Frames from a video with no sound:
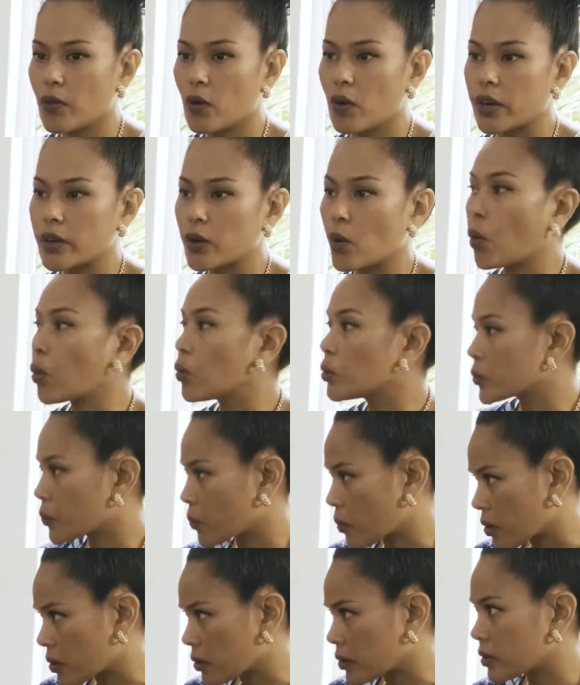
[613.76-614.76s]
for an old
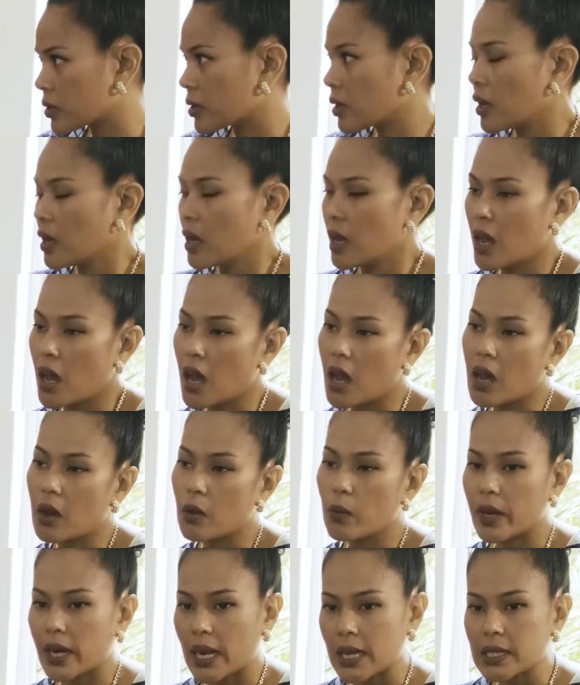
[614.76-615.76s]
world.
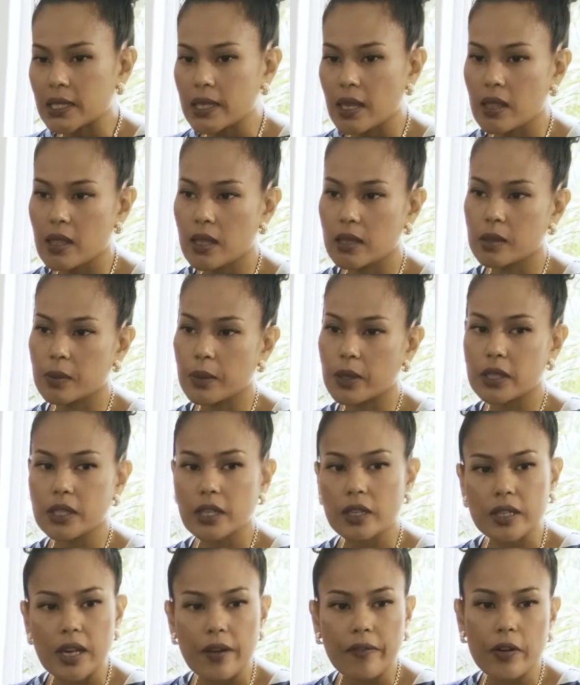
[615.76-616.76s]
When I say this,
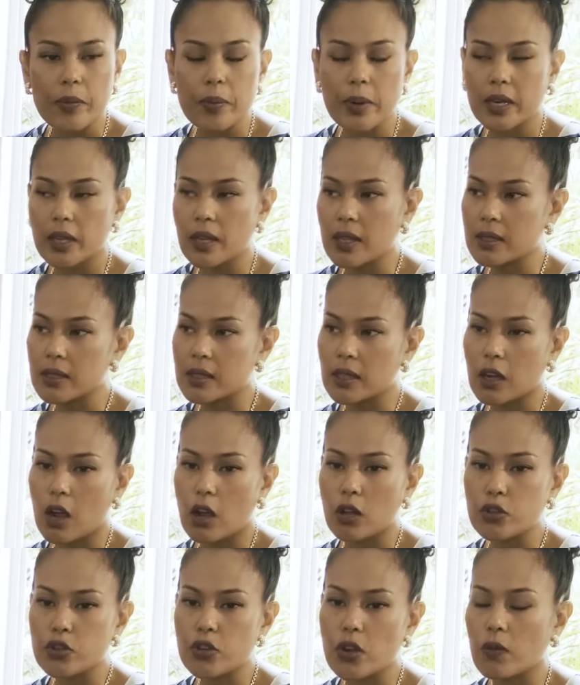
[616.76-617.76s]
because that's everybody, the
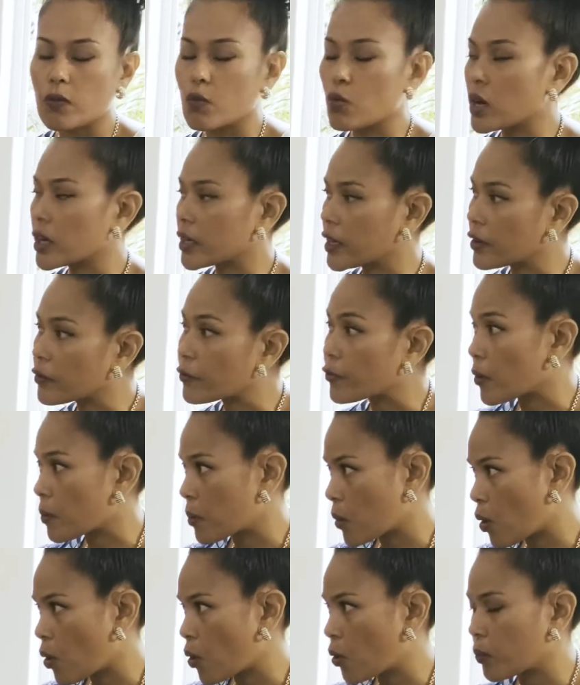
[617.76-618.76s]
culture of working
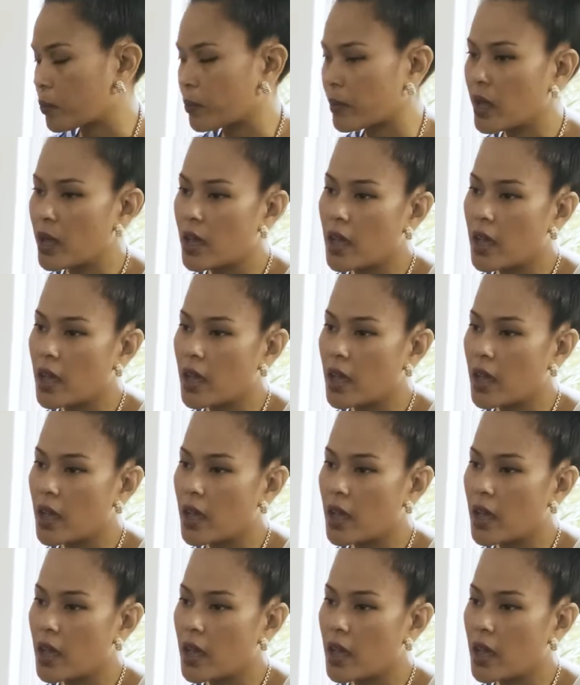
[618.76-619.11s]
from home.